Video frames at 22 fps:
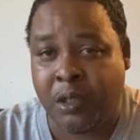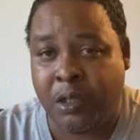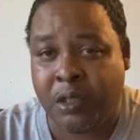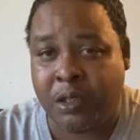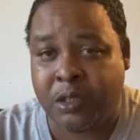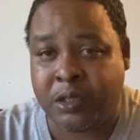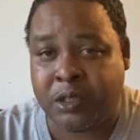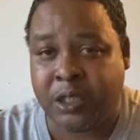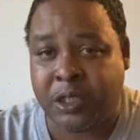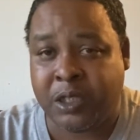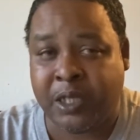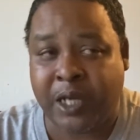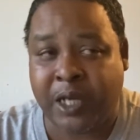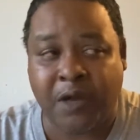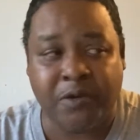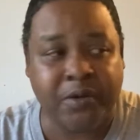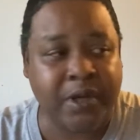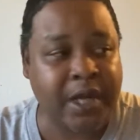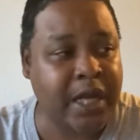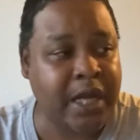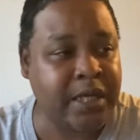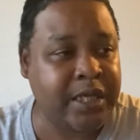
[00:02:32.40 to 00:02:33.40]
sending
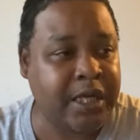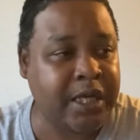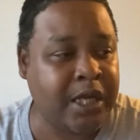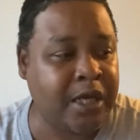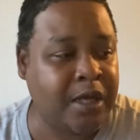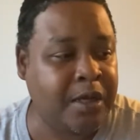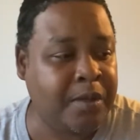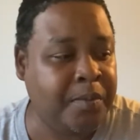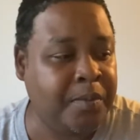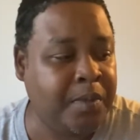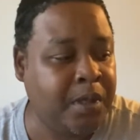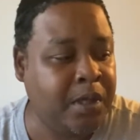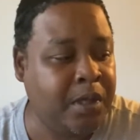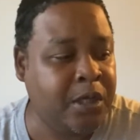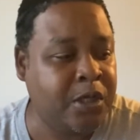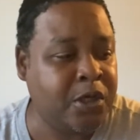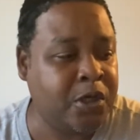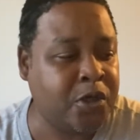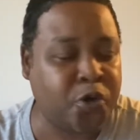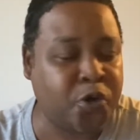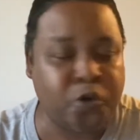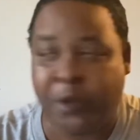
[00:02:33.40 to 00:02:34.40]
out goddamn
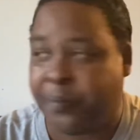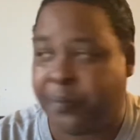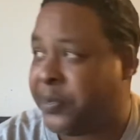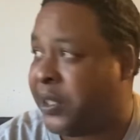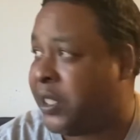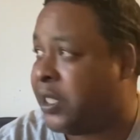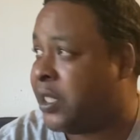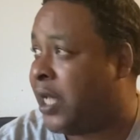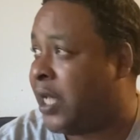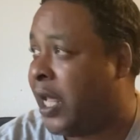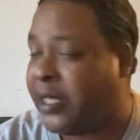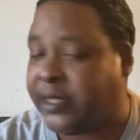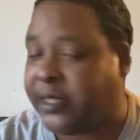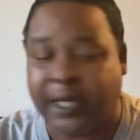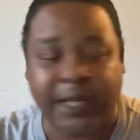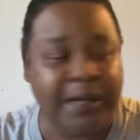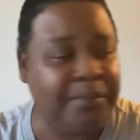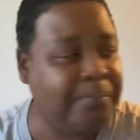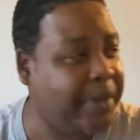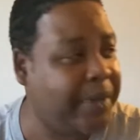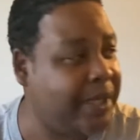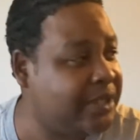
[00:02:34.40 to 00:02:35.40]
cryptic
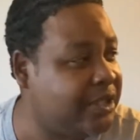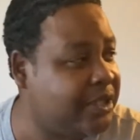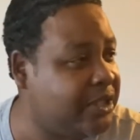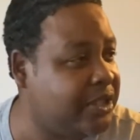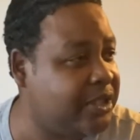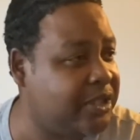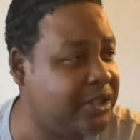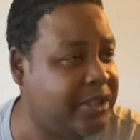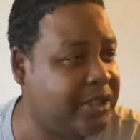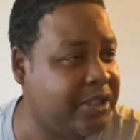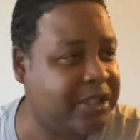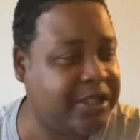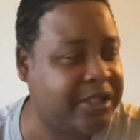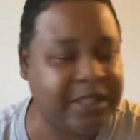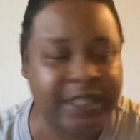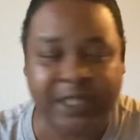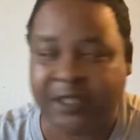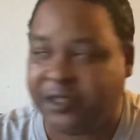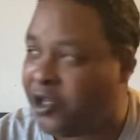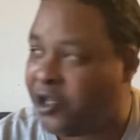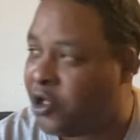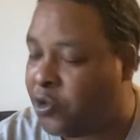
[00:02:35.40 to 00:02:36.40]
goddamn messages and
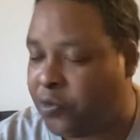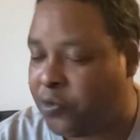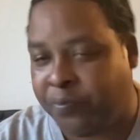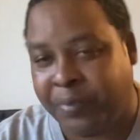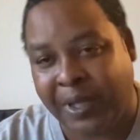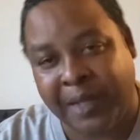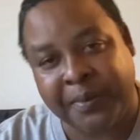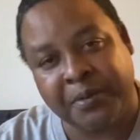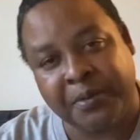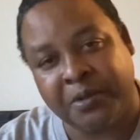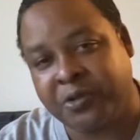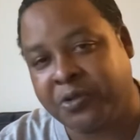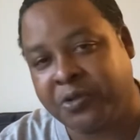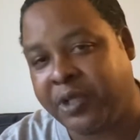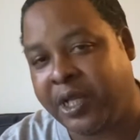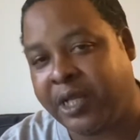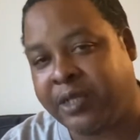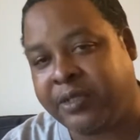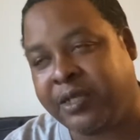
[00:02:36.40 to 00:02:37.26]
shit. No, if you don't do that